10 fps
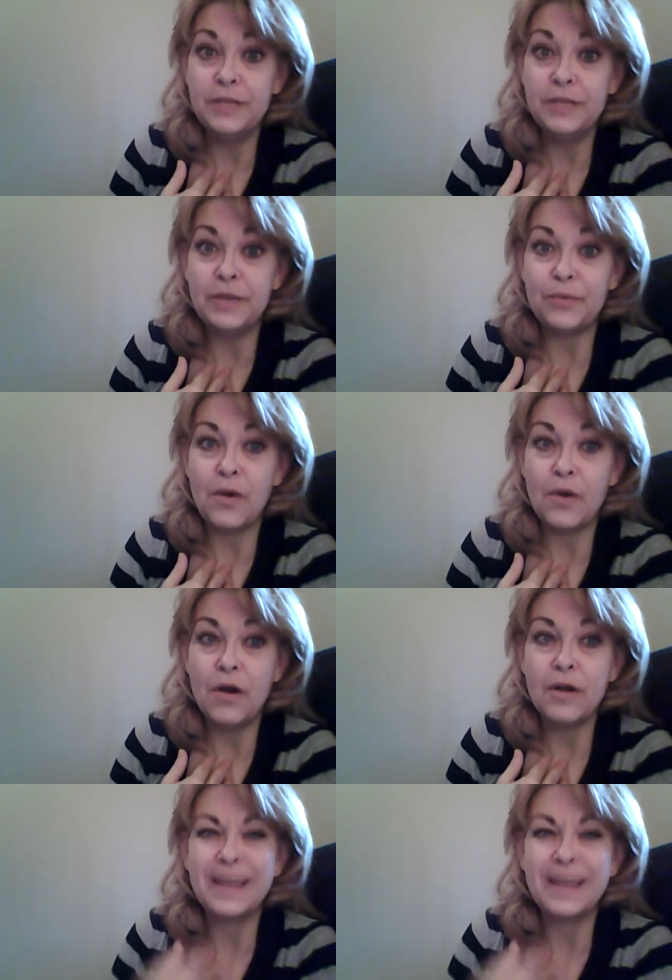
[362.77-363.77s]
to be
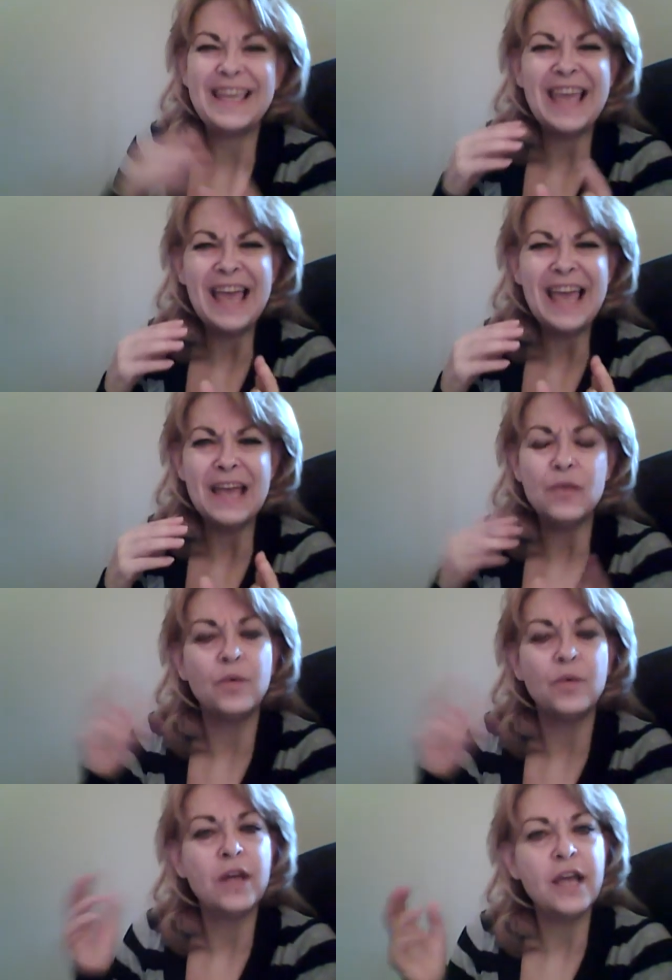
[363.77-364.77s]
wrong yet
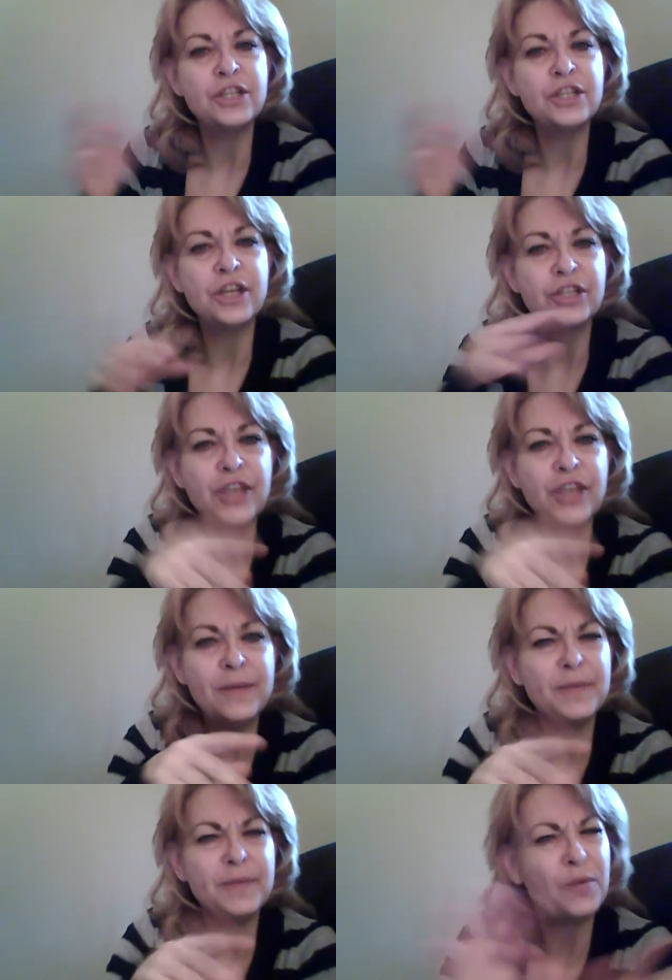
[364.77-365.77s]
when i judge
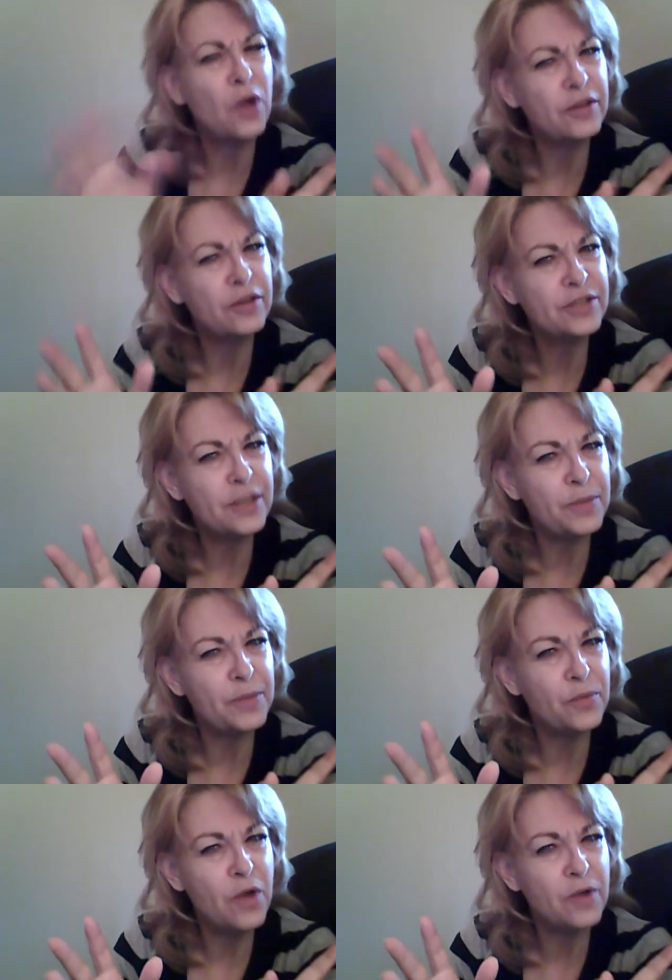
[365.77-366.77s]
them to be wrong there's
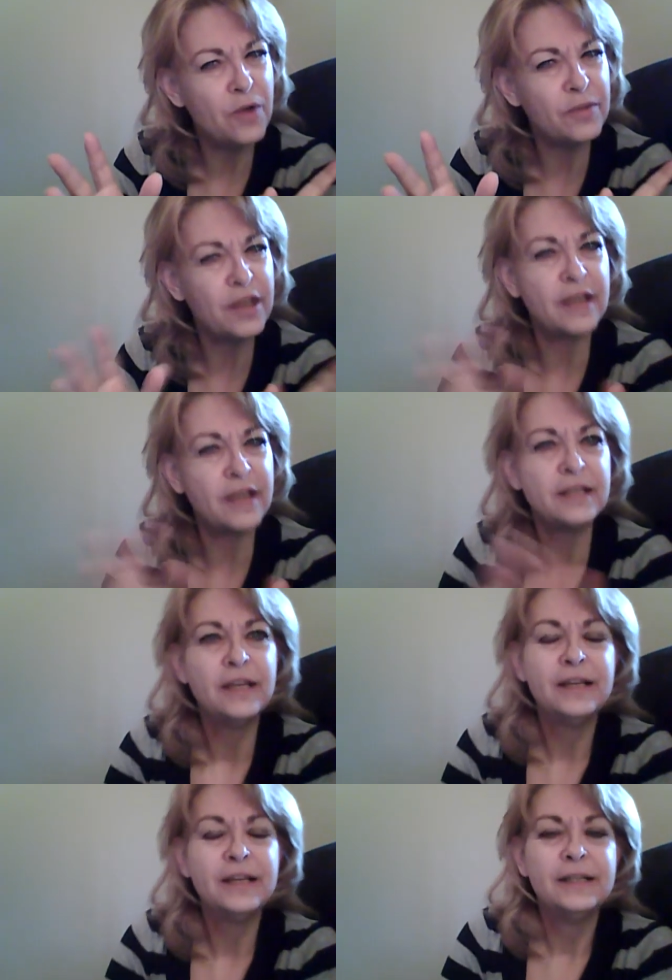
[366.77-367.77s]
something wrong with that
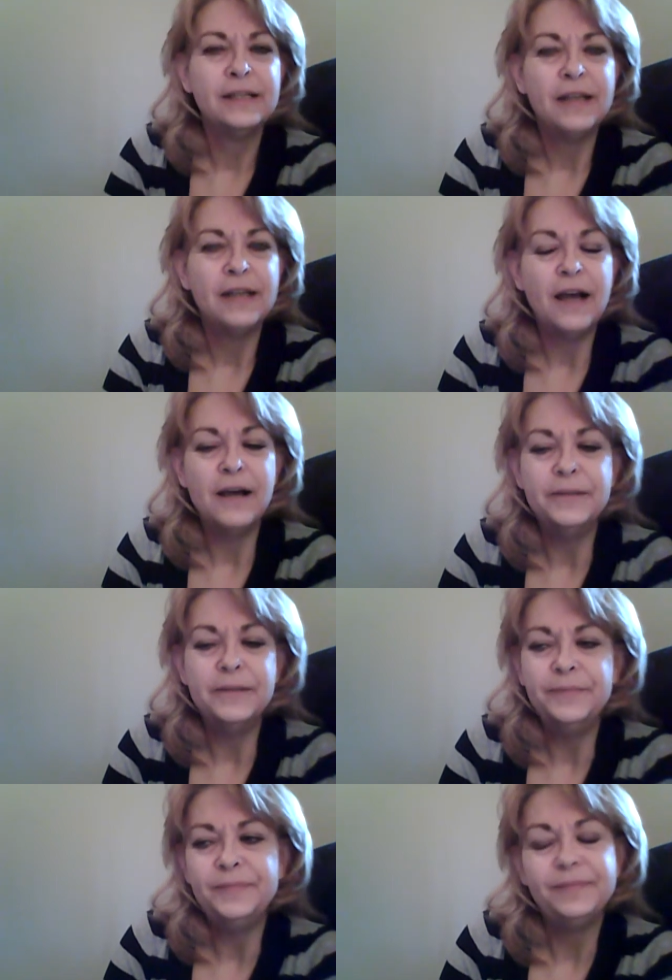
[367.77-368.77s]

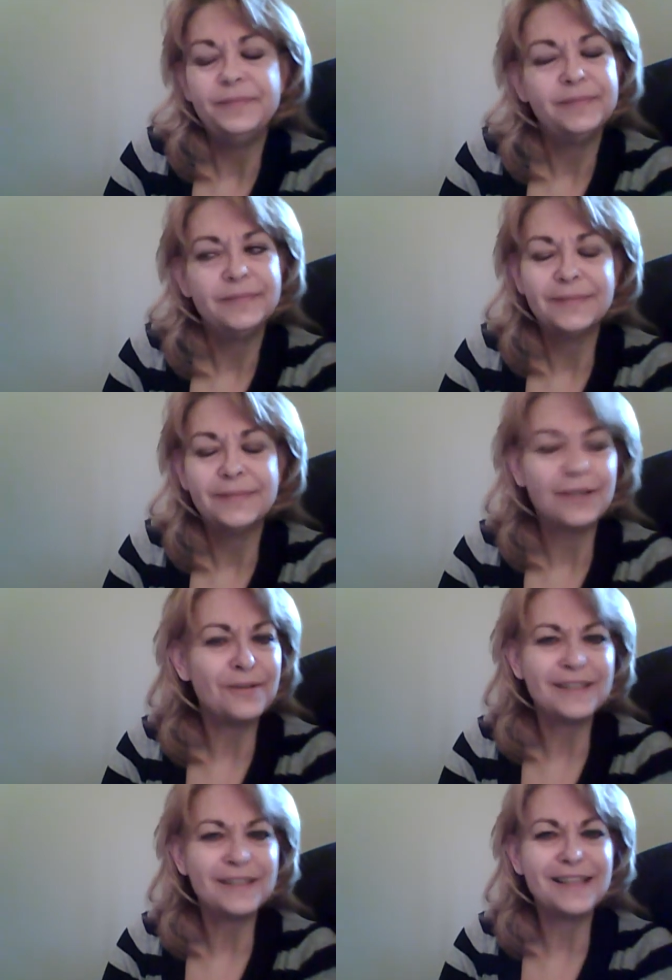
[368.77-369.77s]
um so
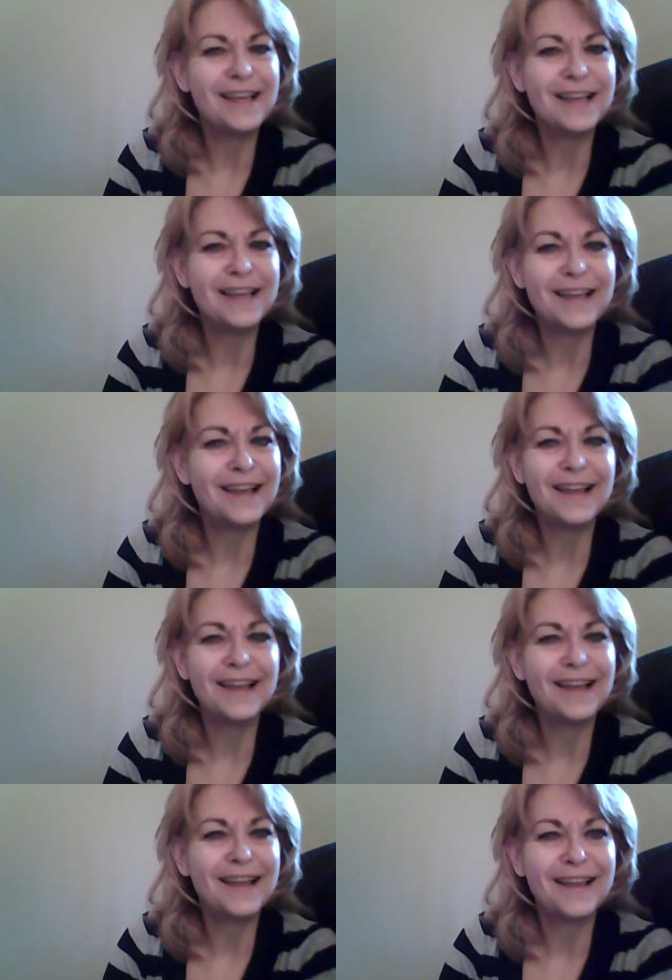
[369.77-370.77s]
it's like
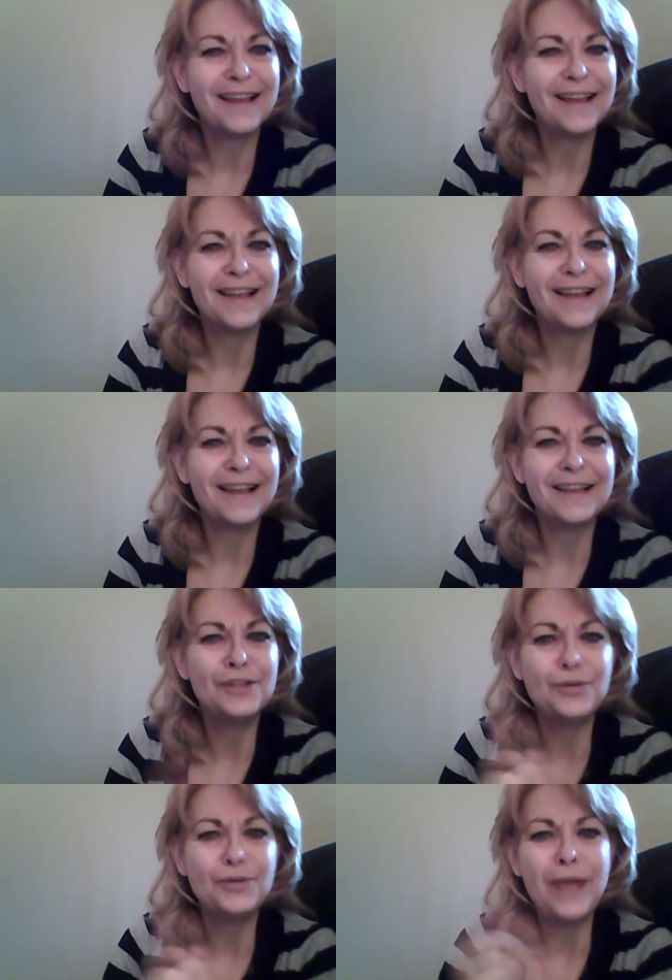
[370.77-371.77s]

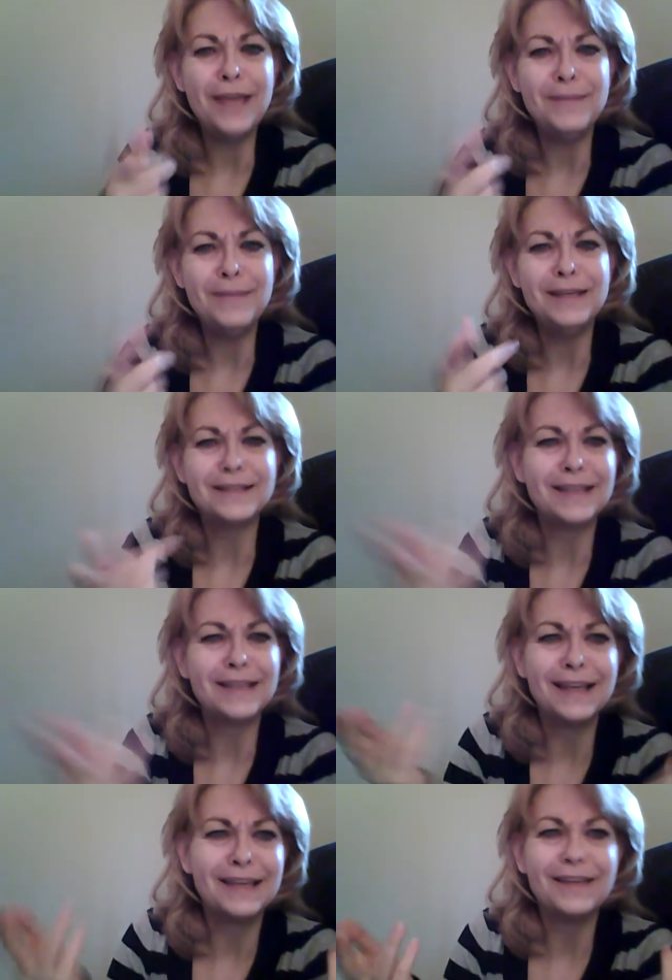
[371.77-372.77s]
to hate me is
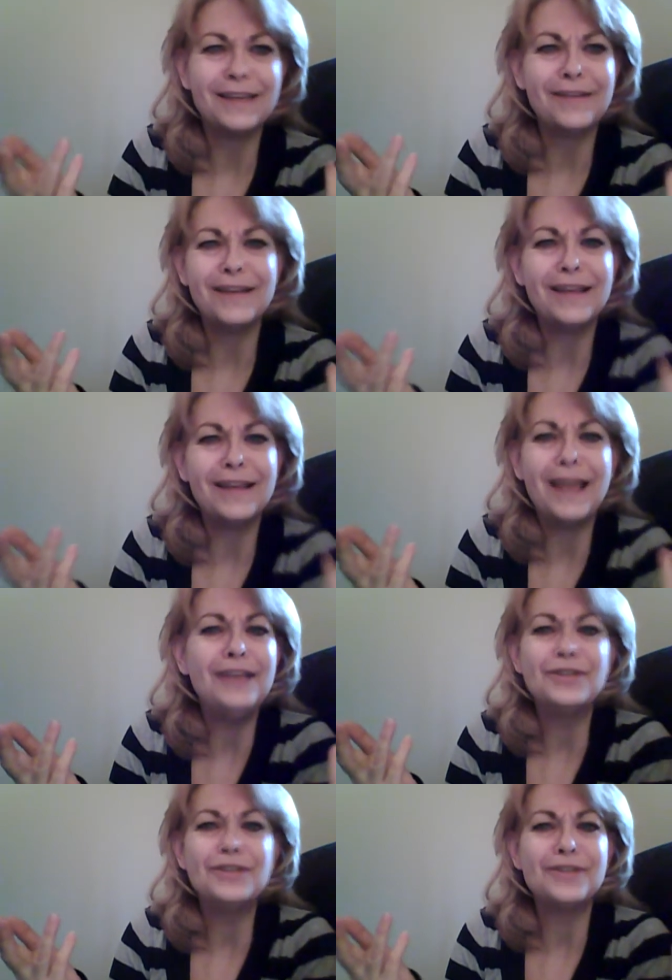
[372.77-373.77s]
like
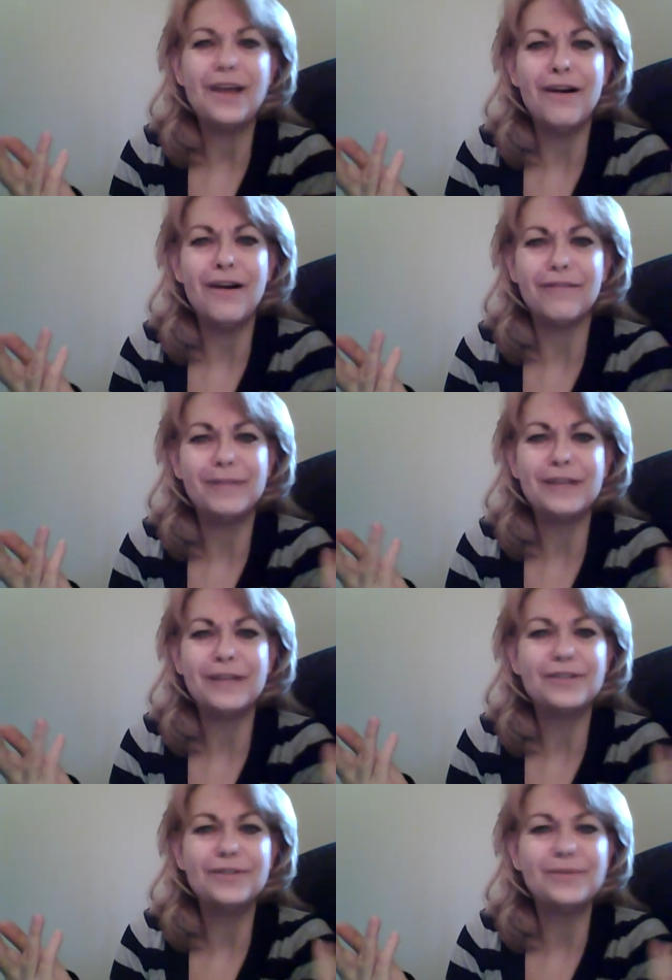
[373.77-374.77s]
hate yourself
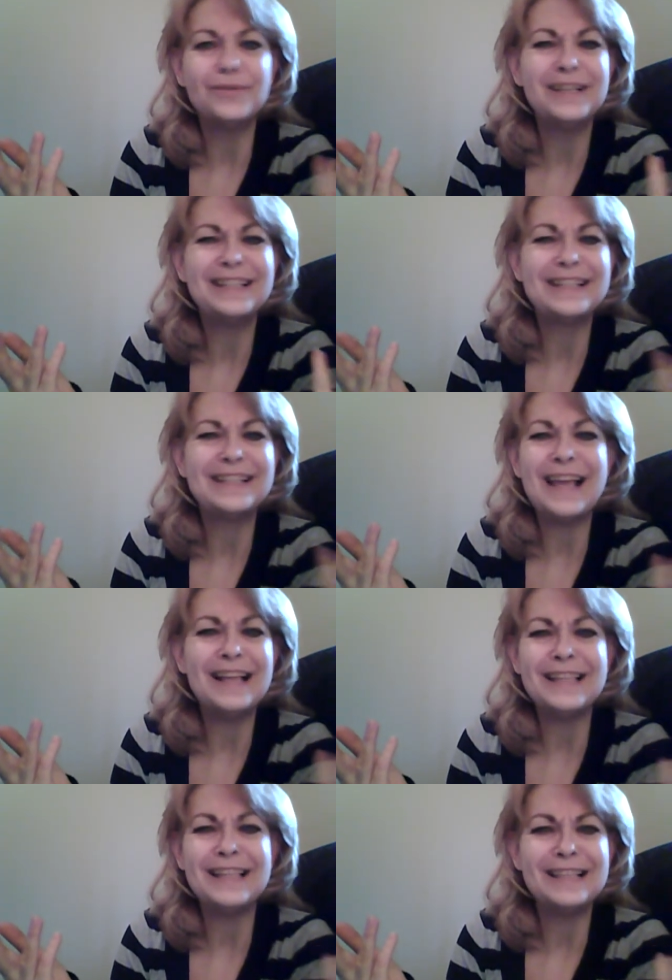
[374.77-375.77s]
because you're doing
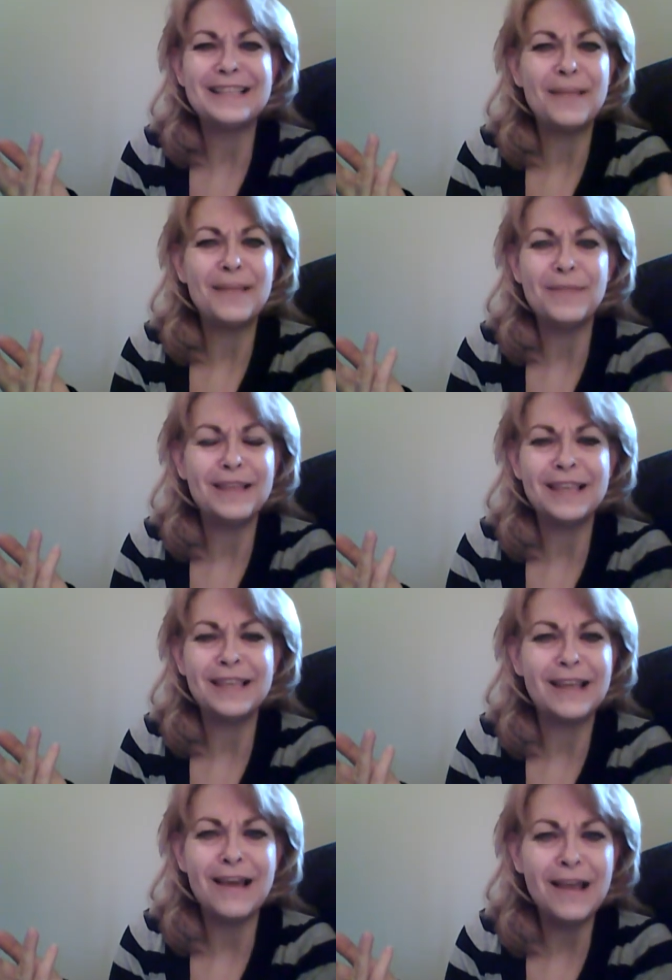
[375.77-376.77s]
exactly the same thing
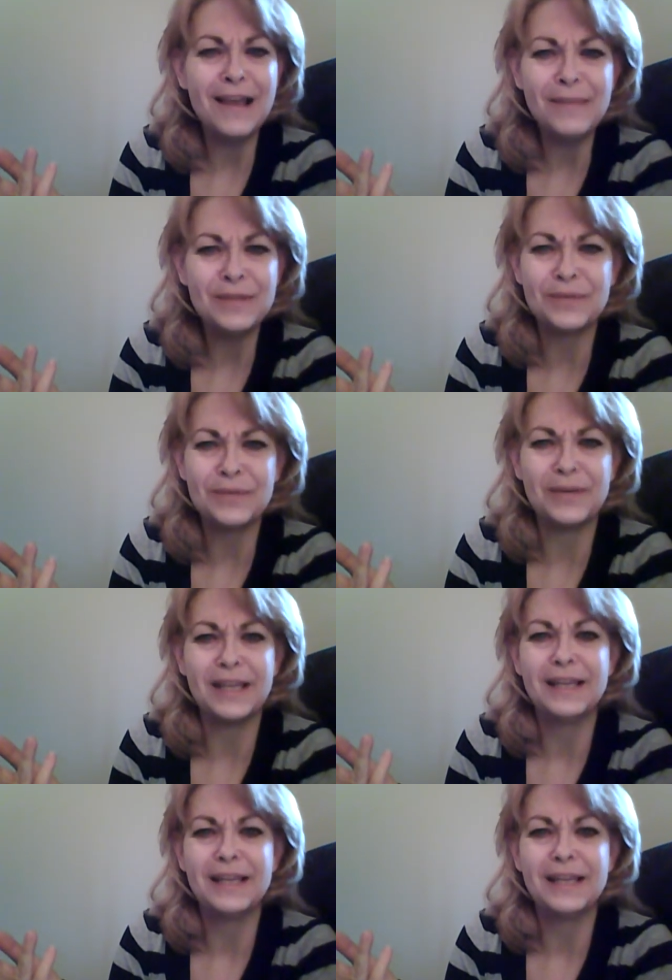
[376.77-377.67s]
that i'm doing